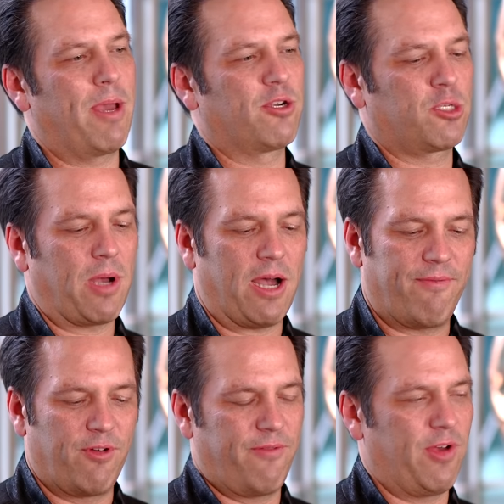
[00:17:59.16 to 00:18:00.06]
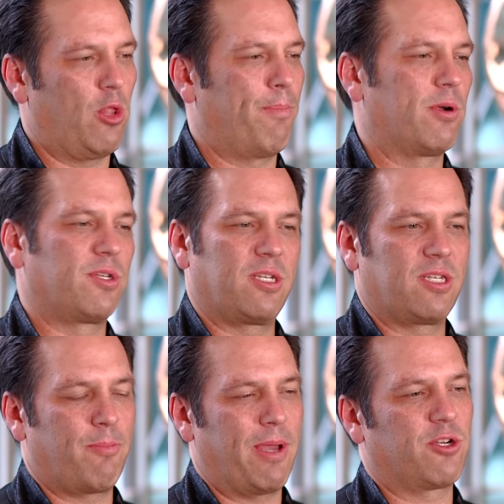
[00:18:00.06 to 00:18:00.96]
a better spot for developers,
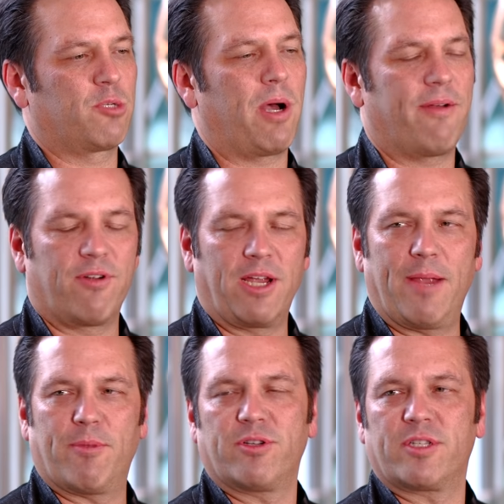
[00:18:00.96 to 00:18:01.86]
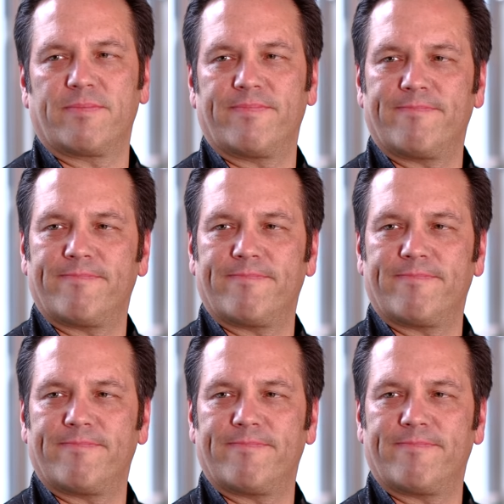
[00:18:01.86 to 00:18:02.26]
it's a better spot for gamers.